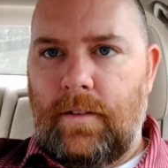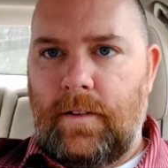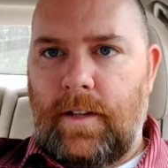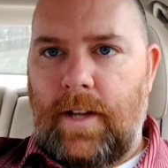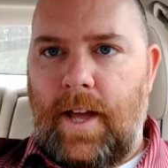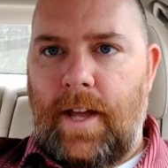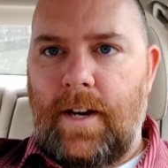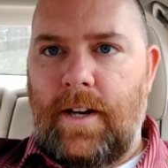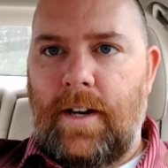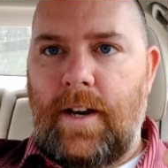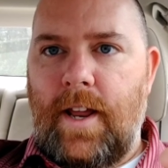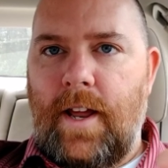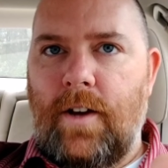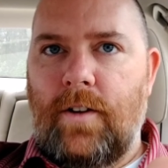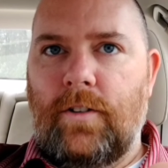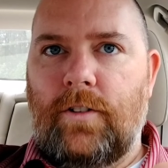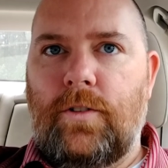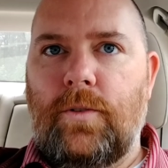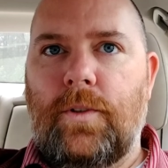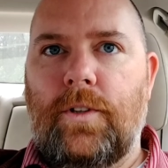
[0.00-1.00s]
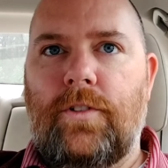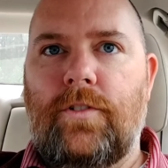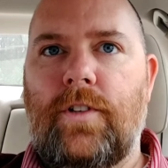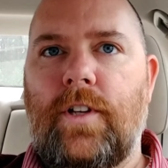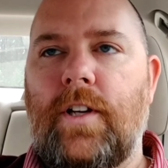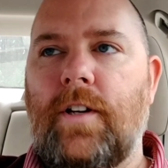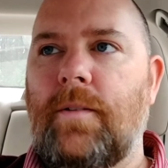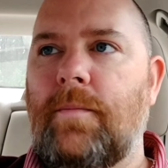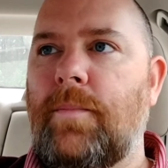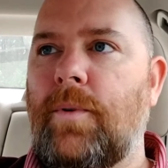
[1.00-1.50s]
kind of nailed to a
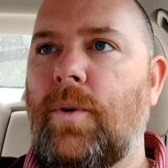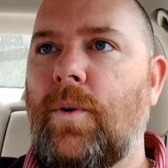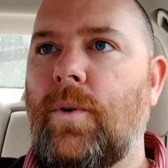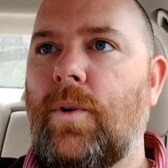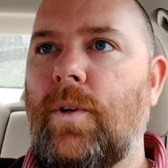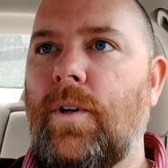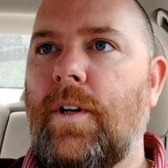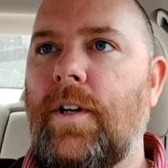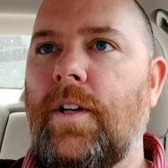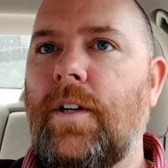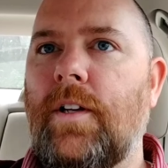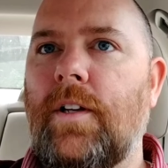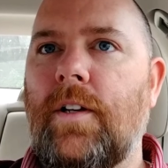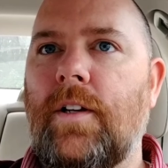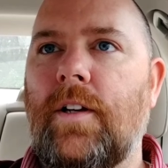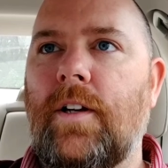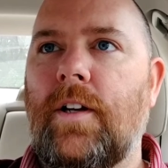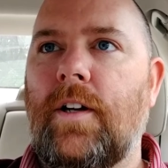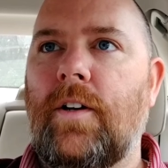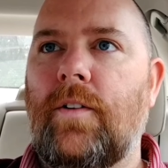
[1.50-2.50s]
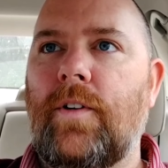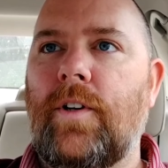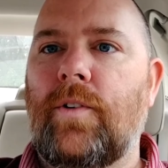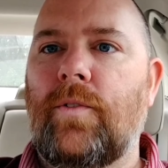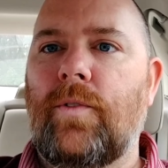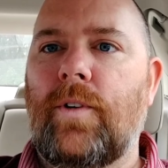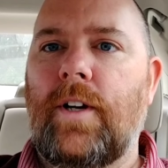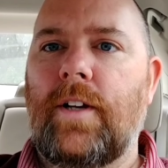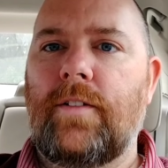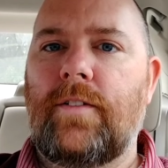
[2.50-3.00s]
cedar board, uh, real
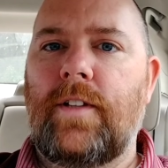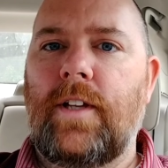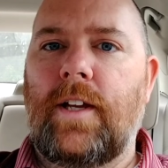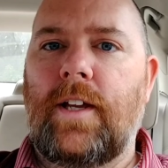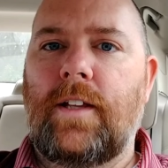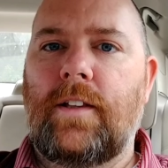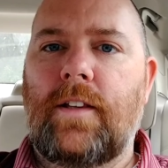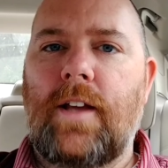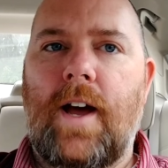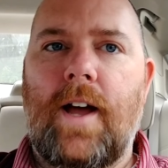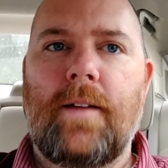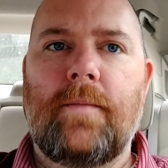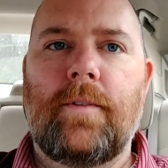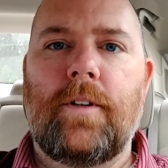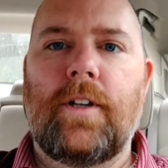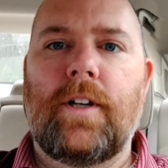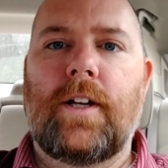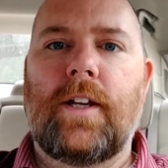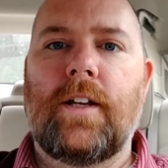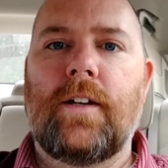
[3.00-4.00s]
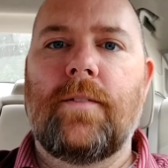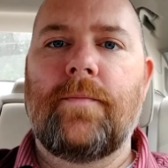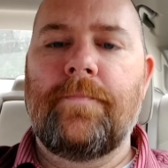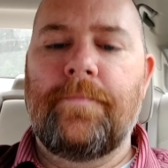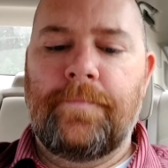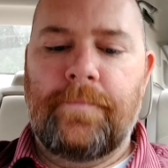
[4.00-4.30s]
rustic type looking.